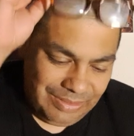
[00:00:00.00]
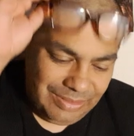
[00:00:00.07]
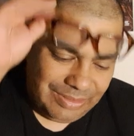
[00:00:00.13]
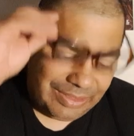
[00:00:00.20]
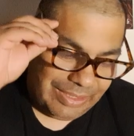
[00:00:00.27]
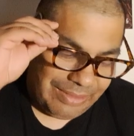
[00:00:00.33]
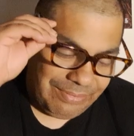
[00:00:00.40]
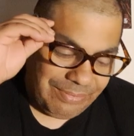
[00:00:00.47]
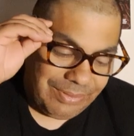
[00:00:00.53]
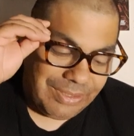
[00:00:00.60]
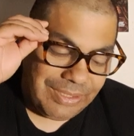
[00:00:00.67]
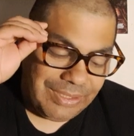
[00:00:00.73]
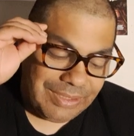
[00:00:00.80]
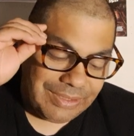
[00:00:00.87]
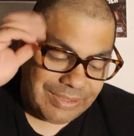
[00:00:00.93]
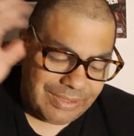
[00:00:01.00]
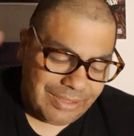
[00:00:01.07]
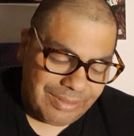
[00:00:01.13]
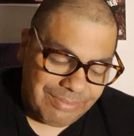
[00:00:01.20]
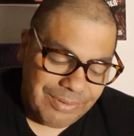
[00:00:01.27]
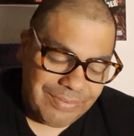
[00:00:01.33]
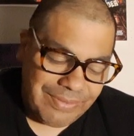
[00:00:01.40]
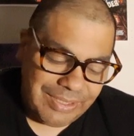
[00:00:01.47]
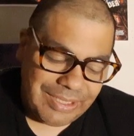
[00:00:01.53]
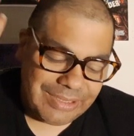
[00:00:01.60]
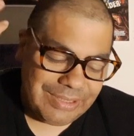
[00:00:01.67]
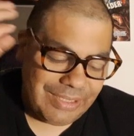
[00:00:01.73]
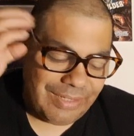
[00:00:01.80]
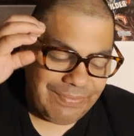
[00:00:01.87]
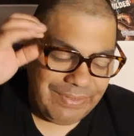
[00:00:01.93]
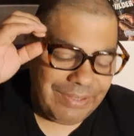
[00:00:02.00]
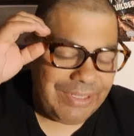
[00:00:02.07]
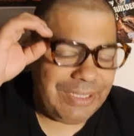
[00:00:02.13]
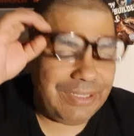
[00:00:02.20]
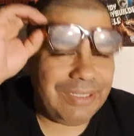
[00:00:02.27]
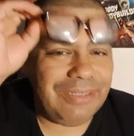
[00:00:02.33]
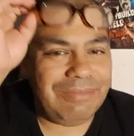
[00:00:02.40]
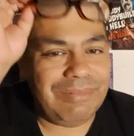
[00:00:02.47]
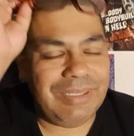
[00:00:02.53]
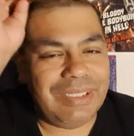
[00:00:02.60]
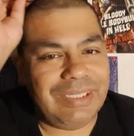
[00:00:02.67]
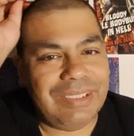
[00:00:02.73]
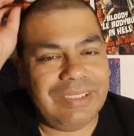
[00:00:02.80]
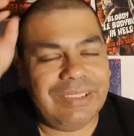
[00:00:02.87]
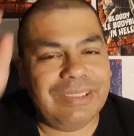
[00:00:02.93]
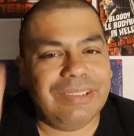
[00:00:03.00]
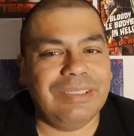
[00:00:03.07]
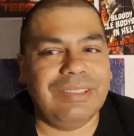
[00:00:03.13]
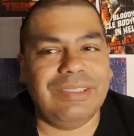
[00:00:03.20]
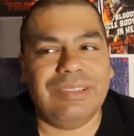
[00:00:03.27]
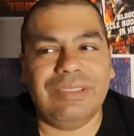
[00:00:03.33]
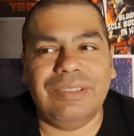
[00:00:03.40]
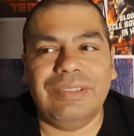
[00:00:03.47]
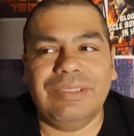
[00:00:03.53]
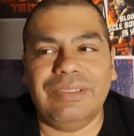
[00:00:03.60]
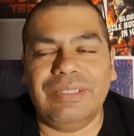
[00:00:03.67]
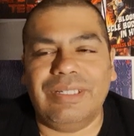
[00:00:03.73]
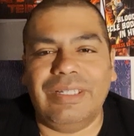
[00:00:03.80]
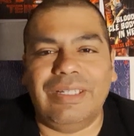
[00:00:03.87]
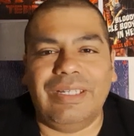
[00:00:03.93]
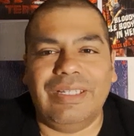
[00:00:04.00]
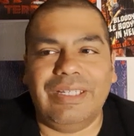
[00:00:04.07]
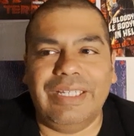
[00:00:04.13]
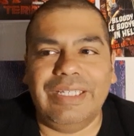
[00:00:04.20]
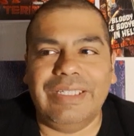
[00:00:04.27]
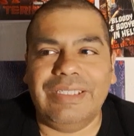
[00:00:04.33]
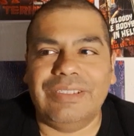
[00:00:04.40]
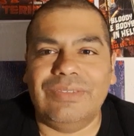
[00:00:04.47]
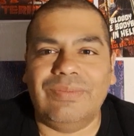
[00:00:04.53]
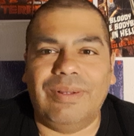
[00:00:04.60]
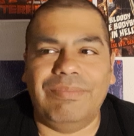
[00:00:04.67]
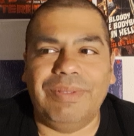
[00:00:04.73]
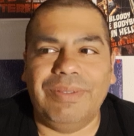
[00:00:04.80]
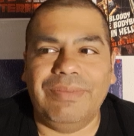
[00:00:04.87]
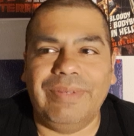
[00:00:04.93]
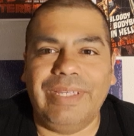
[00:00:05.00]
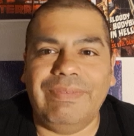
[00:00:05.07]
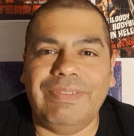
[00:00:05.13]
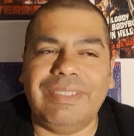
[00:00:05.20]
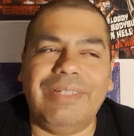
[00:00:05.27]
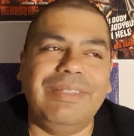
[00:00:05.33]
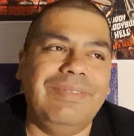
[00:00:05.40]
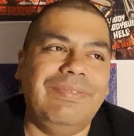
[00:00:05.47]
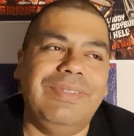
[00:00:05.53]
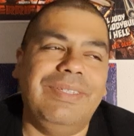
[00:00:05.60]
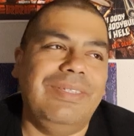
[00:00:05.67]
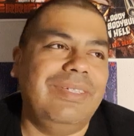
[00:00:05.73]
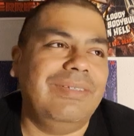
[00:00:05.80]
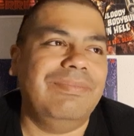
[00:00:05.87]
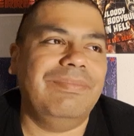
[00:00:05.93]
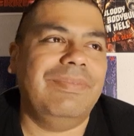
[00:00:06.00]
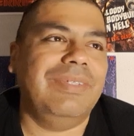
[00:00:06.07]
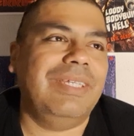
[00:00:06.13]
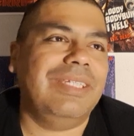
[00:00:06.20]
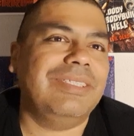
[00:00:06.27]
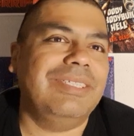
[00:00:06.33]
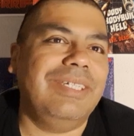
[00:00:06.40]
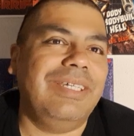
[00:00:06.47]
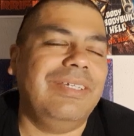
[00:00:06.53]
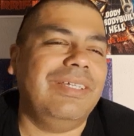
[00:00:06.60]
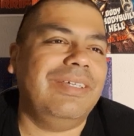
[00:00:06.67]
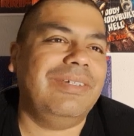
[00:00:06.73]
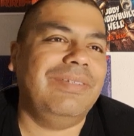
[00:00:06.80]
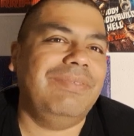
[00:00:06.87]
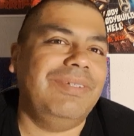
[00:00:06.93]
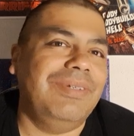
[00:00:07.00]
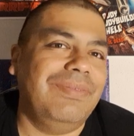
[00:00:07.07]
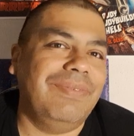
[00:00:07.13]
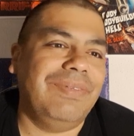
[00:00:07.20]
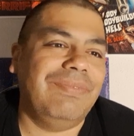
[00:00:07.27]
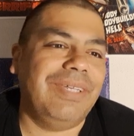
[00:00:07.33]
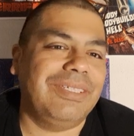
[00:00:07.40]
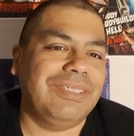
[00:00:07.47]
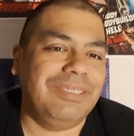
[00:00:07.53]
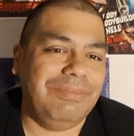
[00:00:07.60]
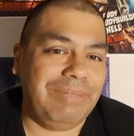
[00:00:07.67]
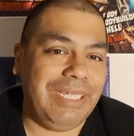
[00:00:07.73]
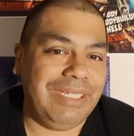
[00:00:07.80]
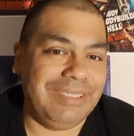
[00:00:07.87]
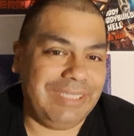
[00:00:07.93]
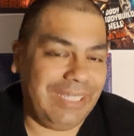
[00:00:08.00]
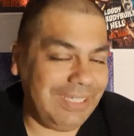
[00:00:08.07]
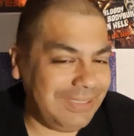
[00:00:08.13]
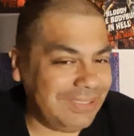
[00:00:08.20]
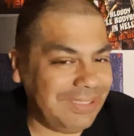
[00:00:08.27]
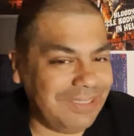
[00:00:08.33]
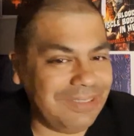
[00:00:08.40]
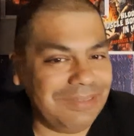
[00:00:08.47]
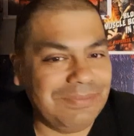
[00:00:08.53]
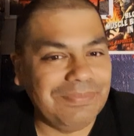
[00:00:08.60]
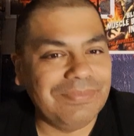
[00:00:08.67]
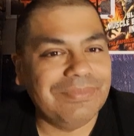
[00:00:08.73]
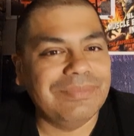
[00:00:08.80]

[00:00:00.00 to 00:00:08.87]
Second one is another movie that's not very good, but I, I like it. Swamp of the Ravens. I don't even actually. I, I don't even know if I've actually paid attention,